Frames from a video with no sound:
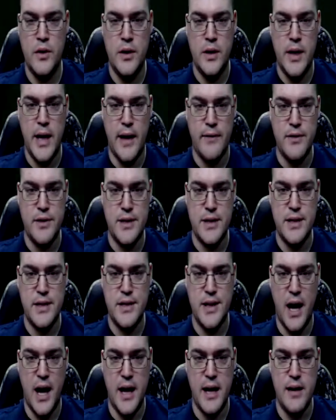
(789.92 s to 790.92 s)
Everything is
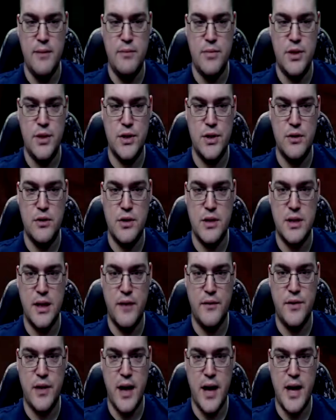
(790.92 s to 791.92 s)
timed, so you just have
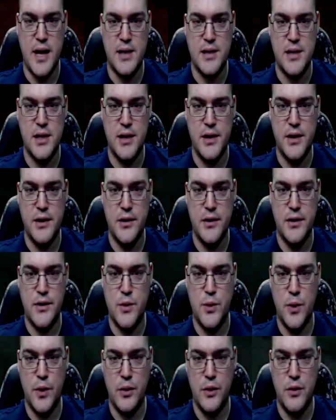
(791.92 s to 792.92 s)
to kind of sit here and
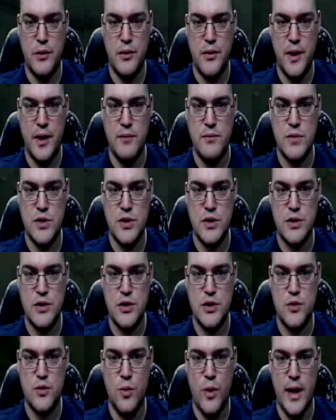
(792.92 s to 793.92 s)
twiddle your thumbs,
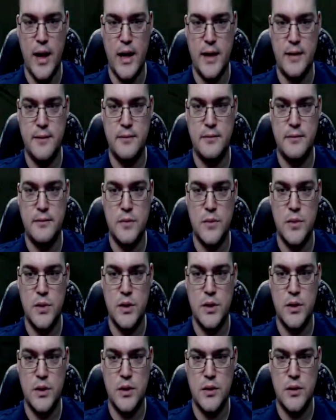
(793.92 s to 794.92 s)
just waiting.
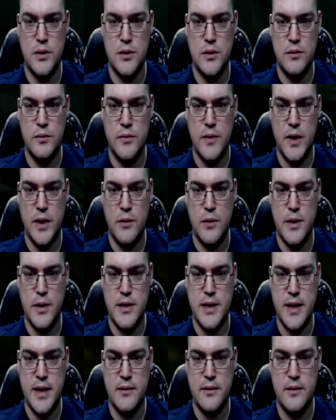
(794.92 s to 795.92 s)
Where's
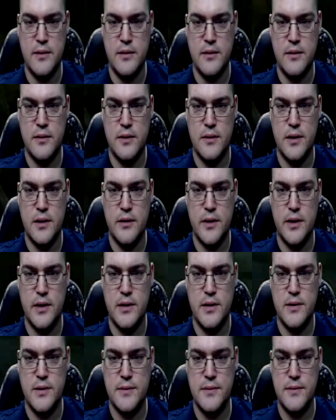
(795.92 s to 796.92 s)
that? There he
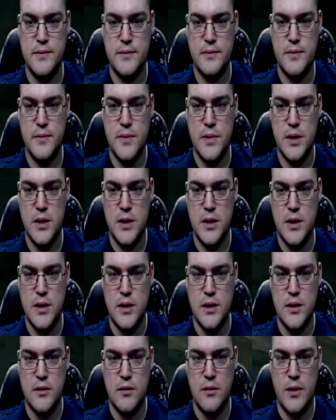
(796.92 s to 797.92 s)
is.
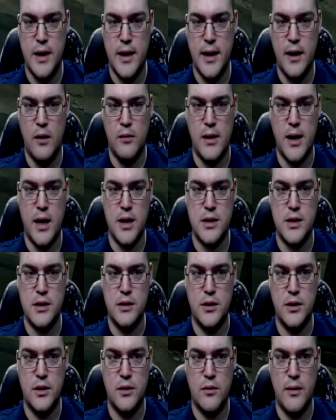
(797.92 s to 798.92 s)
Right now I'm kind of just
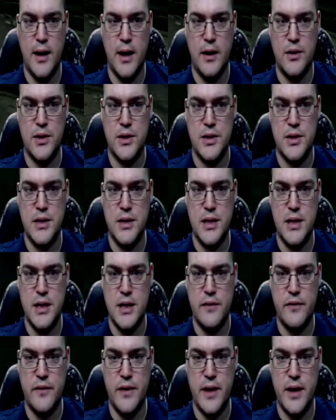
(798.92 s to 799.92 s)
looking around to see
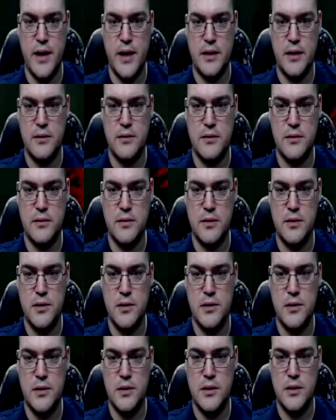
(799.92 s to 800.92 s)
if
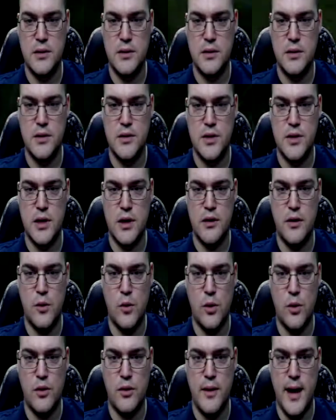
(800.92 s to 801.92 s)
there's anything
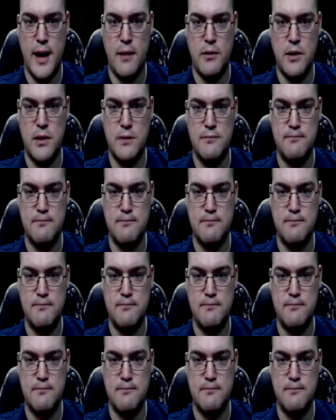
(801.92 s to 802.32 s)
worth nabbing.